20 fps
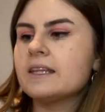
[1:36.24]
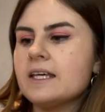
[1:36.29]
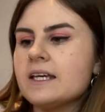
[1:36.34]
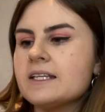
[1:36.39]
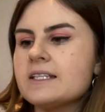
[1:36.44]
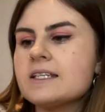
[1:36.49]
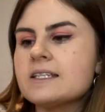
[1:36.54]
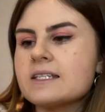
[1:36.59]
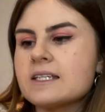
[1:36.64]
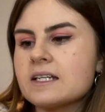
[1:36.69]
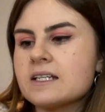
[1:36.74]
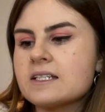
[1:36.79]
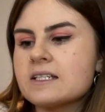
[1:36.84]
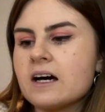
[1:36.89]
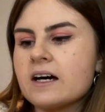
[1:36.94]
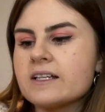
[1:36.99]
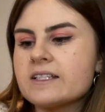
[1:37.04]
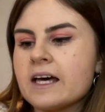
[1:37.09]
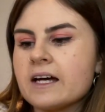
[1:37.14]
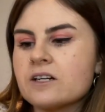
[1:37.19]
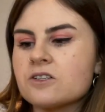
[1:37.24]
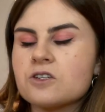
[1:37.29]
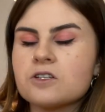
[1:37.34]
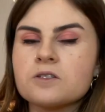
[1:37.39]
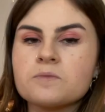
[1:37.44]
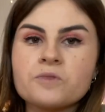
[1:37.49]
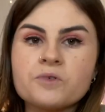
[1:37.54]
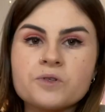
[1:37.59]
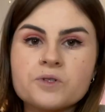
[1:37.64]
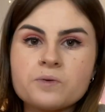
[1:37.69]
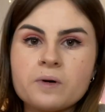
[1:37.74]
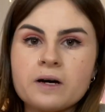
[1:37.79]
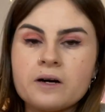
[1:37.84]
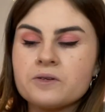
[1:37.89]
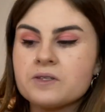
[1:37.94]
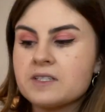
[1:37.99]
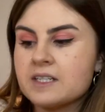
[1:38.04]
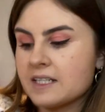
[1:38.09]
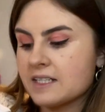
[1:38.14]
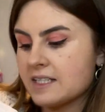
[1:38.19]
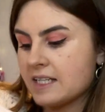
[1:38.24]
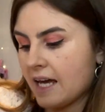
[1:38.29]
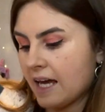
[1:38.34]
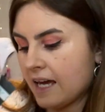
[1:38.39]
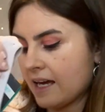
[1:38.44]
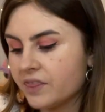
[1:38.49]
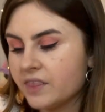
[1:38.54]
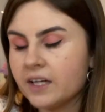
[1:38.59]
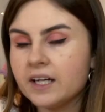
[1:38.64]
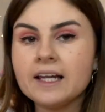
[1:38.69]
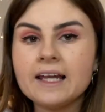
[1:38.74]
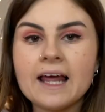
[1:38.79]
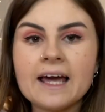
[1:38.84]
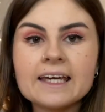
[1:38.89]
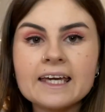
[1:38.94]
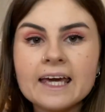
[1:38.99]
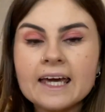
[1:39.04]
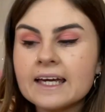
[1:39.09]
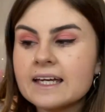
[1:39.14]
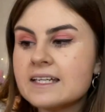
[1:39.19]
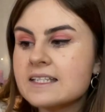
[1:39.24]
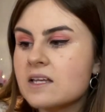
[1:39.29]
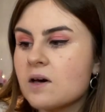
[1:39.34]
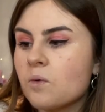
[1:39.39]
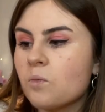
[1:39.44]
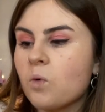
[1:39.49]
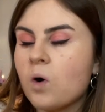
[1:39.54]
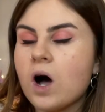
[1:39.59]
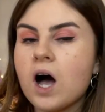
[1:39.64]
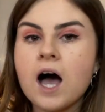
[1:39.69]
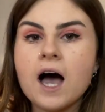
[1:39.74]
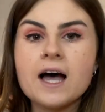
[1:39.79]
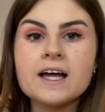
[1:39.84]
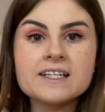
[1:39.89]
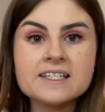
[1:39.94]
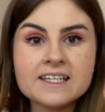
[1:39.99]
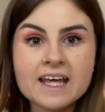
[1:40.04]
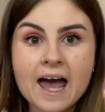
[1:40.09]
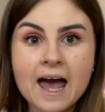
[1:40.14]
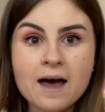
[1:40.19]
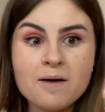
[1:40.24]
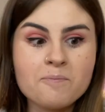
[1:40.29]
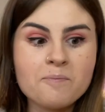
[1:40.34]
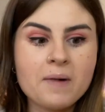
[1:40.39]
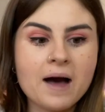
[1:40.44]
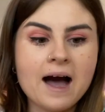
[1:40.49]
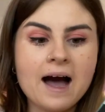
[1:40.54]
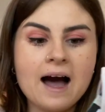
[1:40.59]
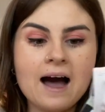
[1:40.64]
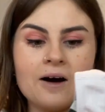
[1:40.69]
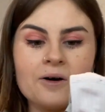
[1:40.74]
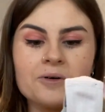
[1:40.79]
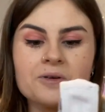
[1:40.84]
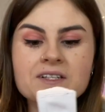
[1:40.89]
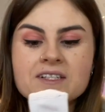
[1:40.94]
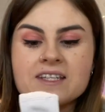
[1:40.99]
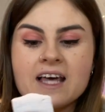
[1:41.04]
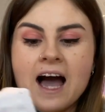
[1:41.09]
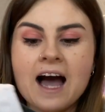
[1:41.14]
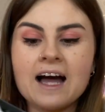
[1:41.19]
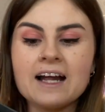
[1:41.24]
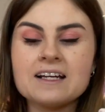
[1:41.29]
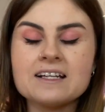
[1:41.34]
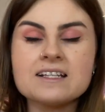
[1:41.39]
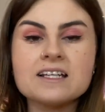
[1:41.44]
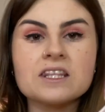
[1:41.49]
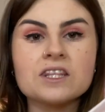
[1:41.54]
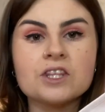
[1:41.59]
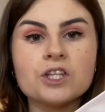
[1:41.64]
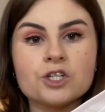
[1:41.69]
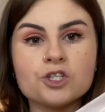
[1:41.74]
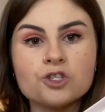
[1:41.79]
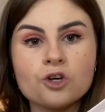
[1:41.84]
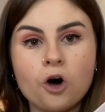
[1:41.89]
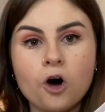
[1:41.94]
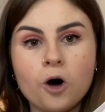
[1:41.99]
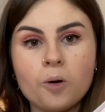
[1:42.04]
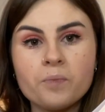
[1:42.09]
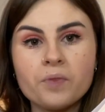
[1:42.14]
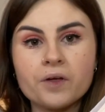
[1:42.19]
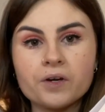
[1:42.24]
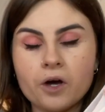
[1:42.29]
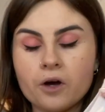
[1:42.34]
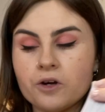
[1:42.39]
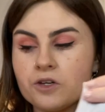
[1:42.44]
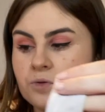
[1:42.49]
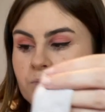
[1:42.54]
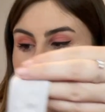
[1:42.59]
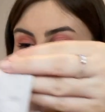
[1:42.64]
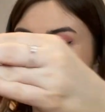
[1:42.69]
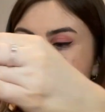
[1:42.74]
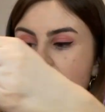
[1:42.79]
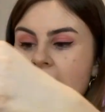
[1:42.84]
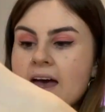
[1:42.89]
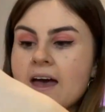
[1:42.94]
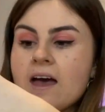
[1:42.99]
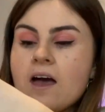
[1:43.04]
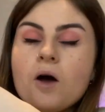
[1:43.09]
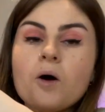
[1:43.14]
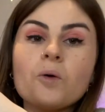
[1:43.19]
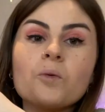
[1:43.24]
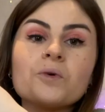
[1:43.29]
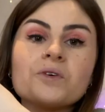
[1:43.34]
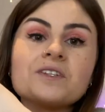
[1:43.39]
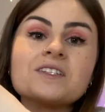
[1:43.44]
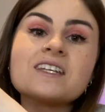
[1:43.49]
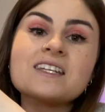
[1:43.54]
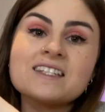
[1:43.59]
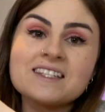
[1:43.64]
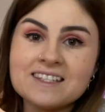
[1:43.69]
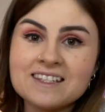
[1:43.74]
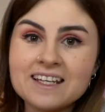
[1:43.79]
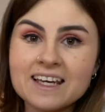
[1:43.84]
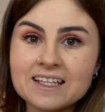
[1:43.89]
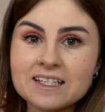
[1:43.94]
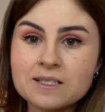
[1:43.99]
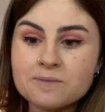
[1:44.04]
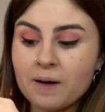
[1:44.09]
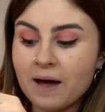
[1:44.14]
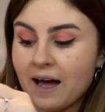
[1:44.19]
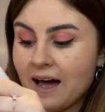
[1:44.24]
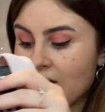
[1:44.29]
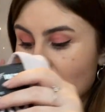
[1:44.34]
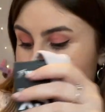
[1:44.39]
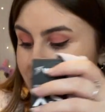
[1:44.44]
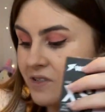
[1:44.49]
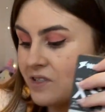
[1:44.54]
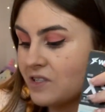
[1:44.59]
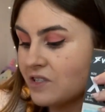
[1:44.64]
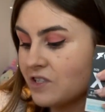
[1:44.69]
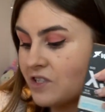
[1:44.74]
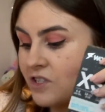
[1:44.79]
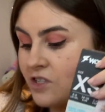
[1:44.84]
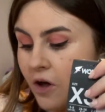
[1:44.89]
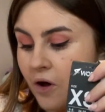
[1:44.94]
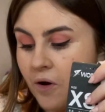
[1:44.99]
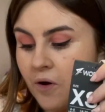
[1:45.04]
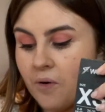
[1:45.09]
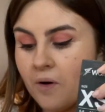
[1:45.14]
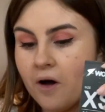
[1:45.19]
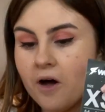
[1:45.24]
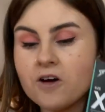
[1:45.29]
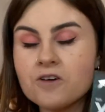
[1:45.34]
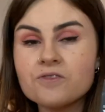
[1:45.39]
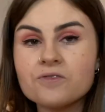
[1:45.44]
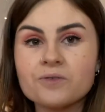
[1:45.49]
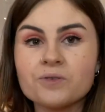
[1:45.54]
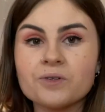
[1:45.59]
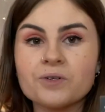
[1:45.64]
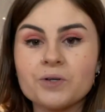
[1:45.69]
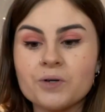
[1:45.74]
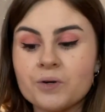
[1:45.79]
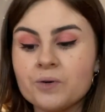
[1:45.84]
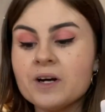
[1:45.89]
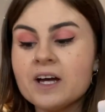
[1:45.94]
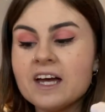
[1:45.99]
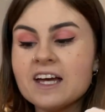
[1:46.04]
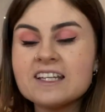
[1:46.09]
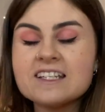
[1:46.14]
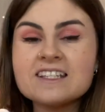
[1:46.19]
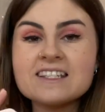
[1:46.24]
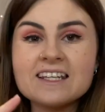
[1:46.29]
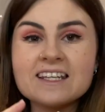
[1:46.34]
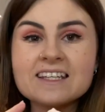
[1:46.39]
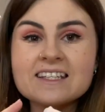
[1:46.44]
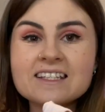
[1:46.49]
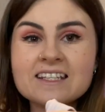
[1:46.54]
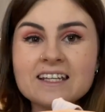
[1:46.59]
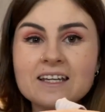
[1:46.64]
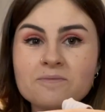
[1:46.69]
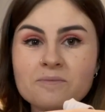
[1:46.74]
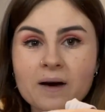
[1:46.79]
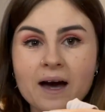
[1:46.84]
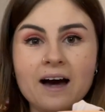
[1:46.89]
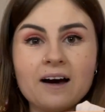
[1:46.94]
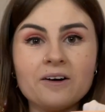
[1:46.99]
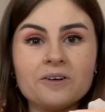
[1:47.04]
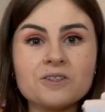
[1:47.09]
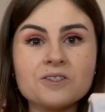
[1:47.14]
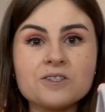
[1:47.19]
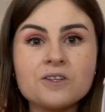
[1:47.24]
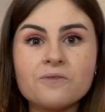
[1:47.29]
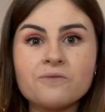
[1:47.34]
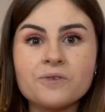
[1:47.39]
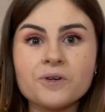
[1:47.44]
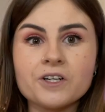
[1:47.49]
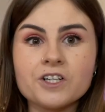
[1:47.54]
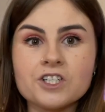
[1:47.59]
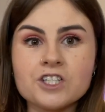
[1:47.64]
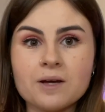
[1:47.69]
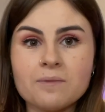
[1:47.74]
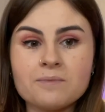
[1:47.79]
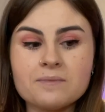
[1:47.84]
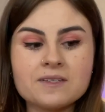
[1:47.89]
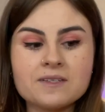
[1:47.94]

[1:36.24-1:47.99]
This is in a size extra small as well, 6 to 8. The leggings were £10 and the top that goes with it was £6, so overall £16 for a gym